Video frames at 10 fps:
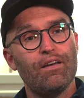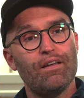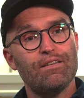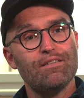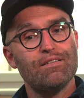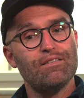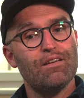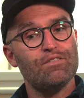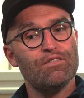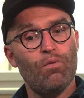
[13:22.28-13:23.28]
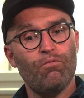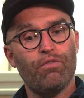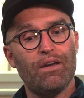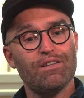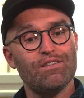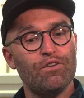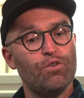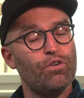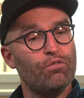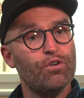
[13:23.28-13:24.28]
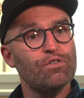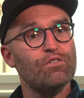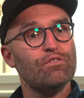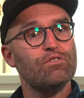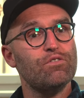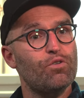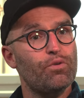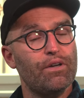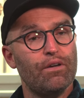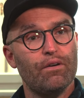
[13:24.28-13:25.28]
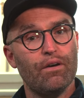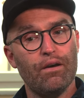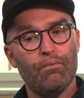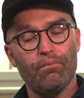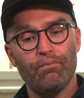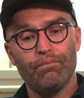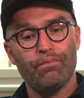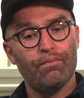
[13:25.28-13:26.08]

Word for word: It's something, it's a universal story um,